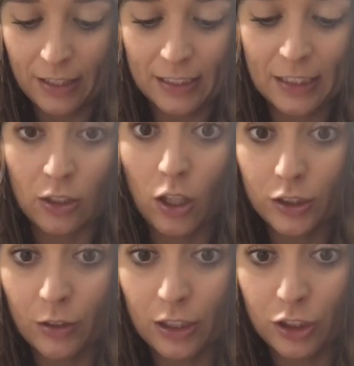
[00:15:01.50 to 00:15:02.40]
This is
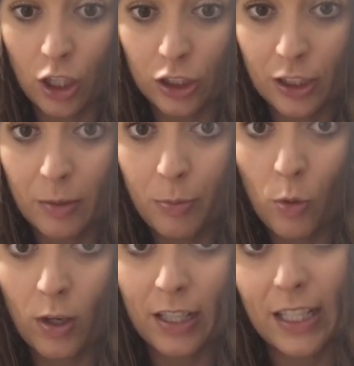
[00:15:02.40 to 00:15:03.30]
also the charging
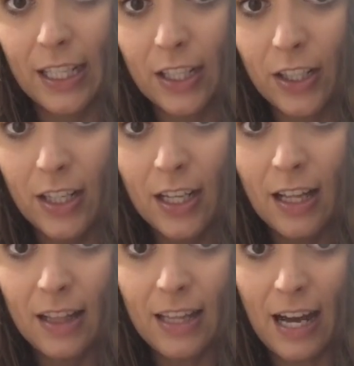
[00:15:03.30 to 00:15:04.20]
port here.
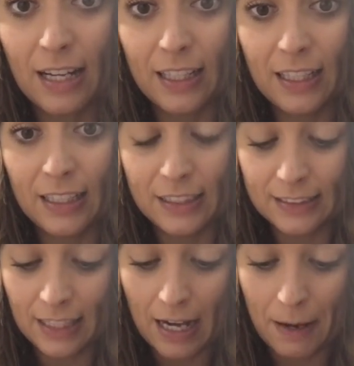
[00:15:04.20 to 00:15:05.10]
That
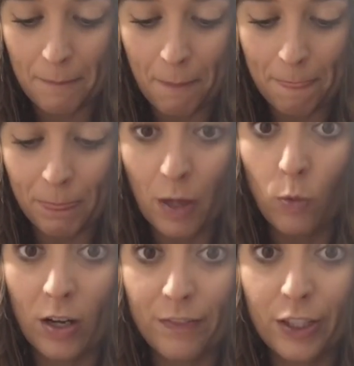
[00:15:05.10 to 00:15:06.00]
is,
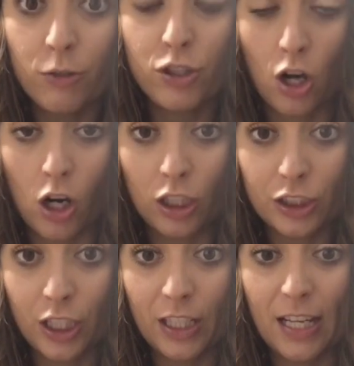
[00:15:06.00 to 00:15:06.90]
whenever you
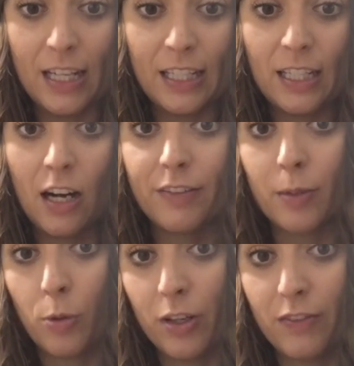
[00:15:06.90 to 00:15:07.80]
charge any of your
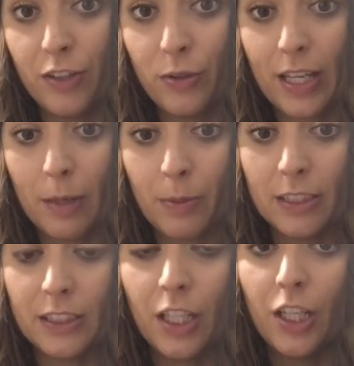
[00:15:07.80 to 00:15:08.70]
point of view
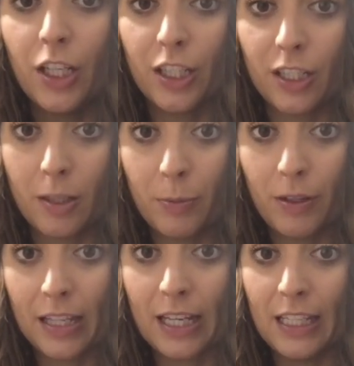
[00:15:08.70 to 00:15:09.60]
cameras, you're gonna
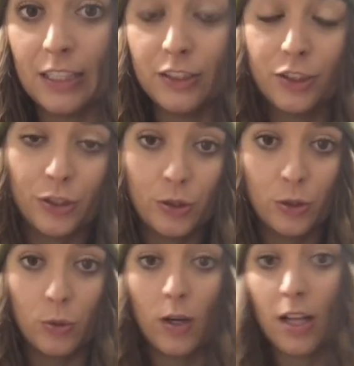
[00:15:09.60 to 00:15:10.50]
plug it
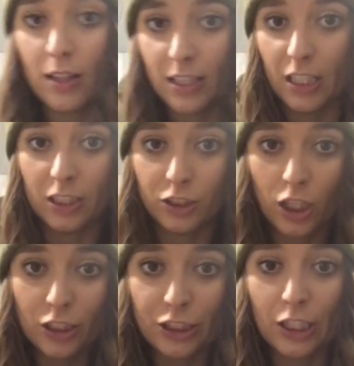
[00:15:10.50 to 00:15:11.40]
into the
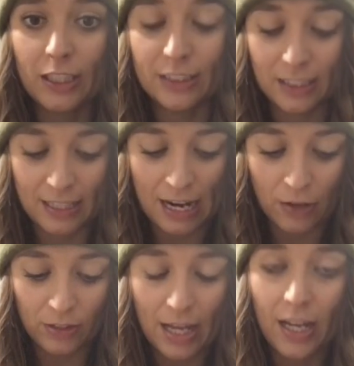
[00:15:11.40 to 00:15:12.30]
charger, into an
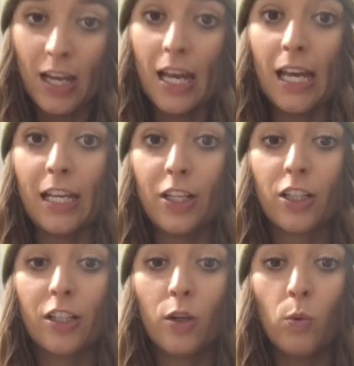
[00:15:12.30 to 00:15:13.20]
outlet, and you're
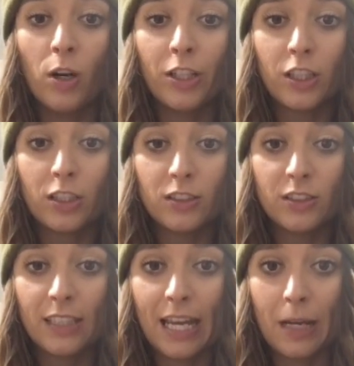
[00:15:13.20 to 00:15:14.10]
gonna want your
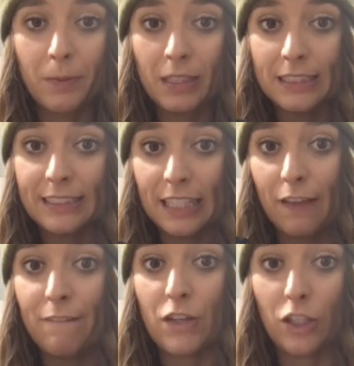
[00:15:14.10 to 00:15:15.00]
camera to
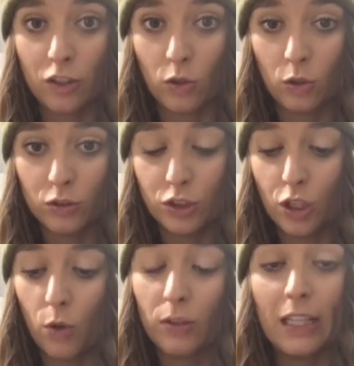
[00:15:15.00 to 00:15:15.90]
stand vertical.
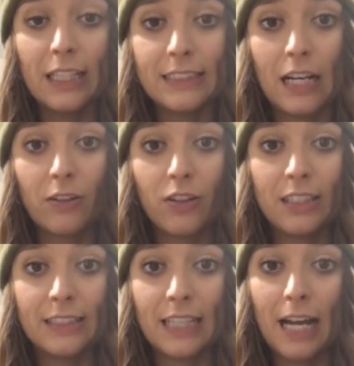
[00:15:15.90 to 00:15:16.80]
Don't lay it down on
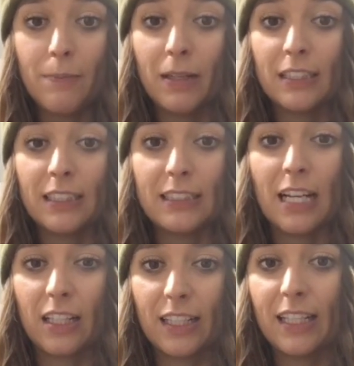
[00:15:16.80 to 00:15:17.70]
its side because it's
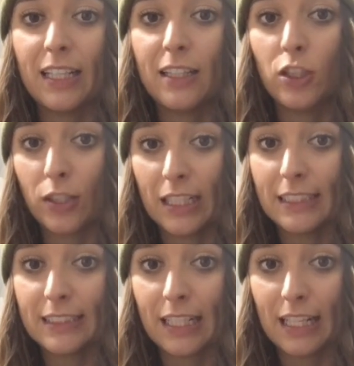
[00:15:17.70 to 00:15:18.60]
not gonna get the
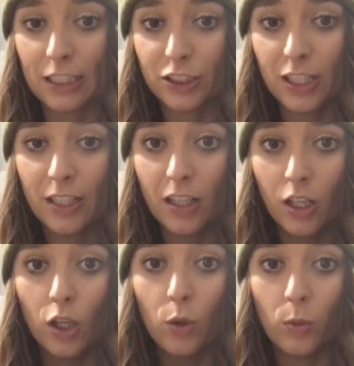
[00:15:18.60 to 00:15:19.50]
greatest connection
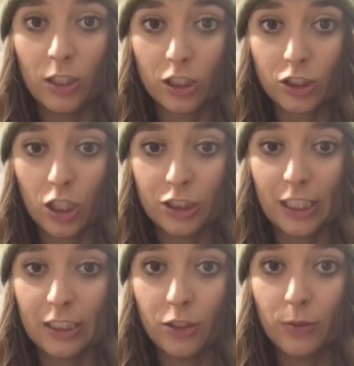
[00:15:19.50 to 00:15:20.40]
when you're
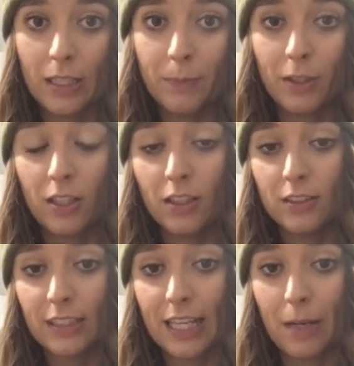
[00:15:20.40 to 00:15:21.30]
charging. So keep your
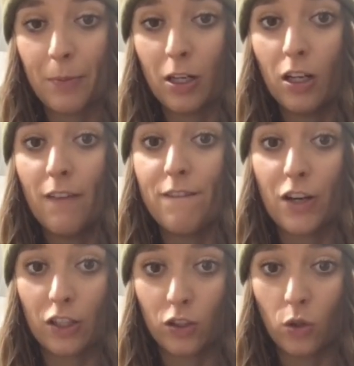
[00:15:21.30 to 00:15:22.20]
camera
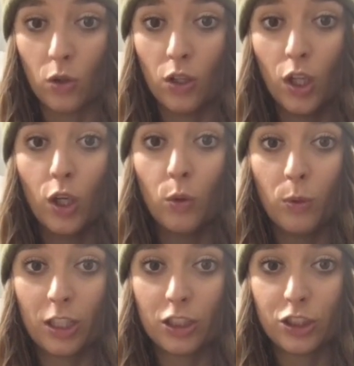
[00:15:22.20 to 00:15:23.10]
vertical
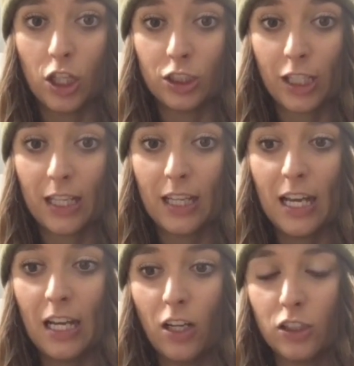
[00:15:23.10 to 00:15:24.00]
when you're charging,
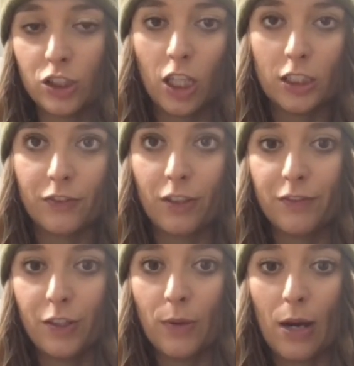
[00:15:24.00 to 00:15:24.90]
and it'll charge for a
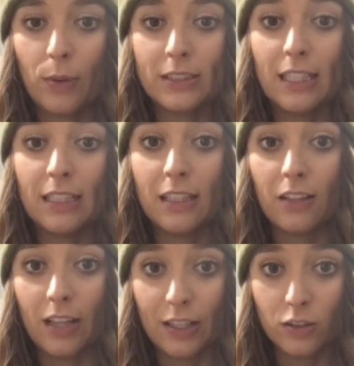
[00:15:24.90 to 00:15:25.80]
few hours and then the
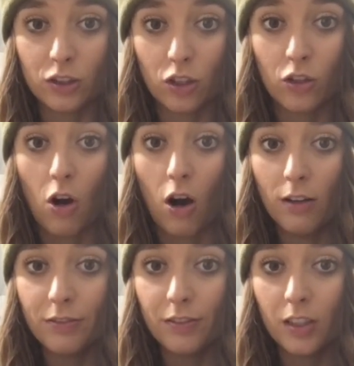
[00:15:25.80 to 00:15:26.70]
light will turn off,